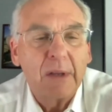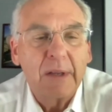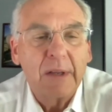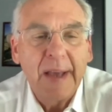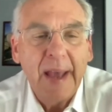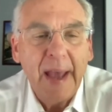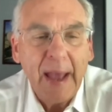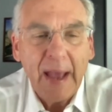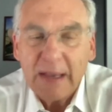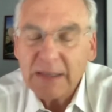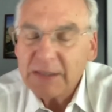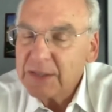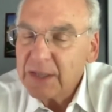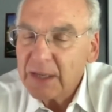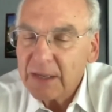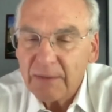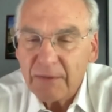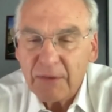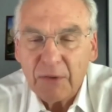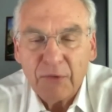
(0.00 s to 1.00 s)

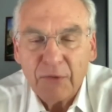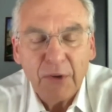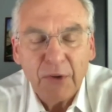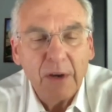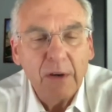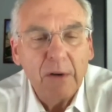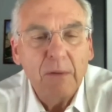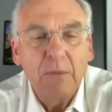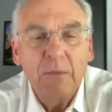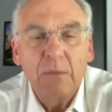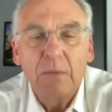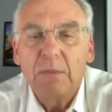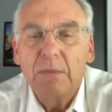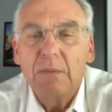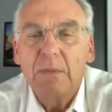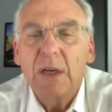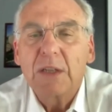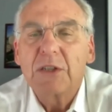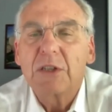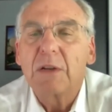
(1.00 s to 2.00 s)
Casting of the film
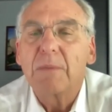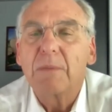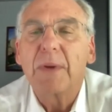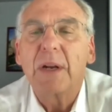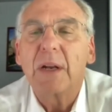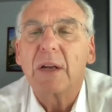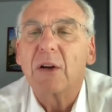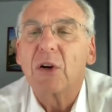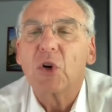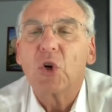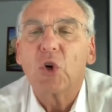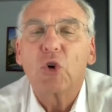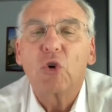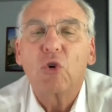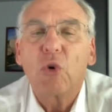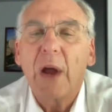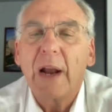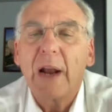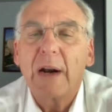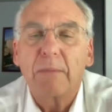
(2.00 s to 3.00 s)
must have been
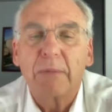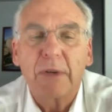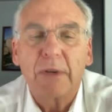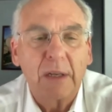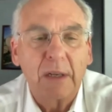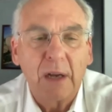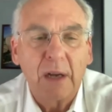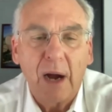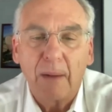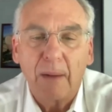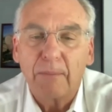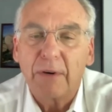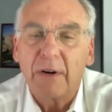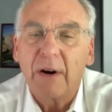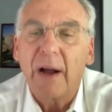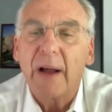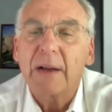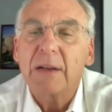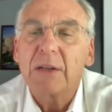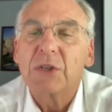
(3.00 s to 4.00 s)
incredibly
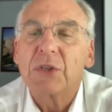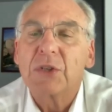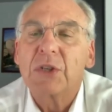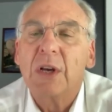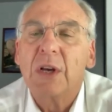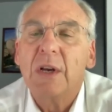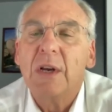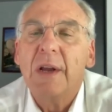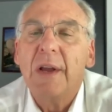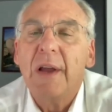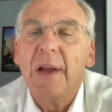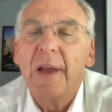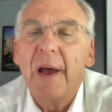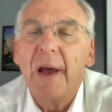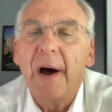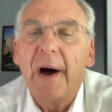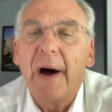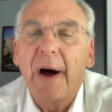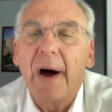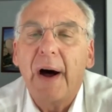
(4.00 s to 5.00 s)
complex,
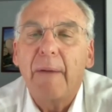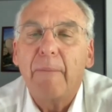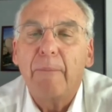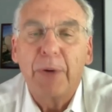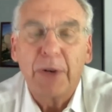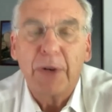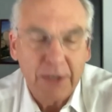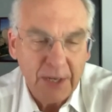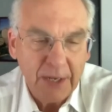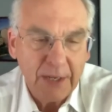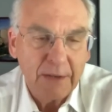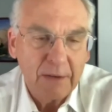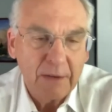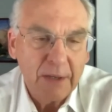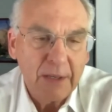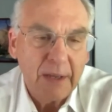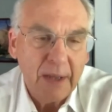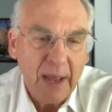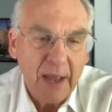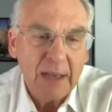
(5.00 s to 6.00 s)

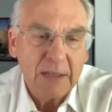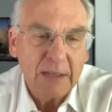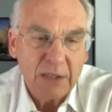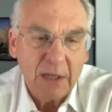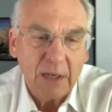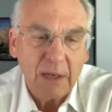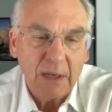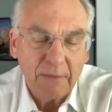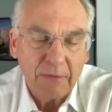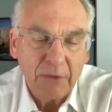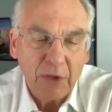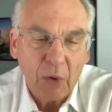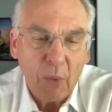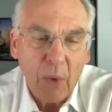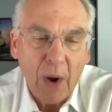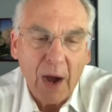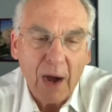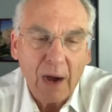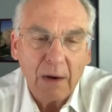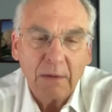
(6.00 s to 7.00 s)
particularly the casting of
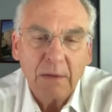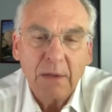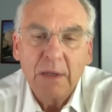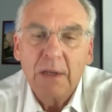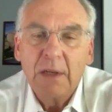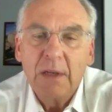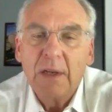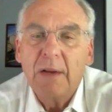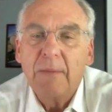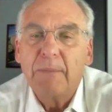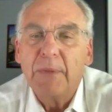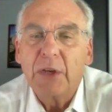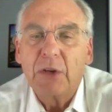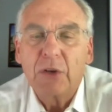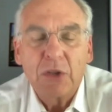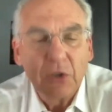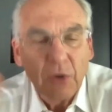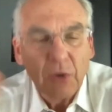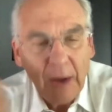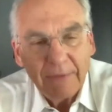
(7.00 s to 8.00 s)
Nawal,
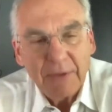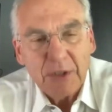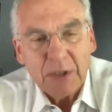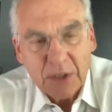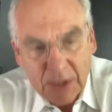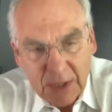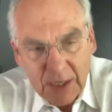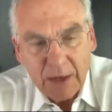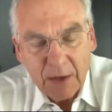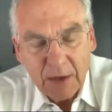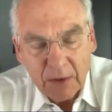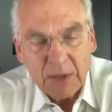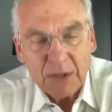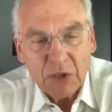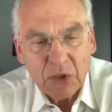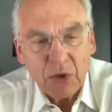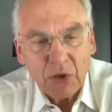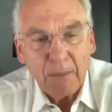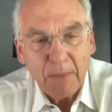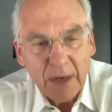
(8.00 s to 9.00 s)
because you have to see her
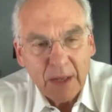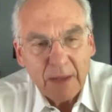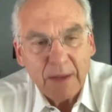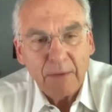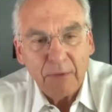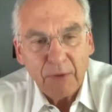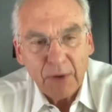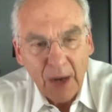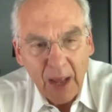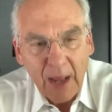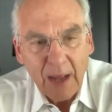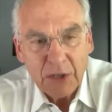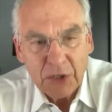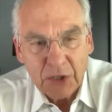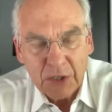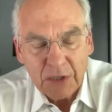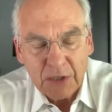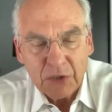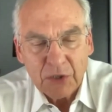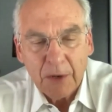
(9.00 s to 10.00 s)
at so many different
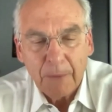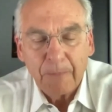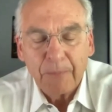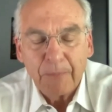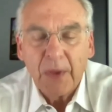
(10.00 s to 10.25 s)
ages.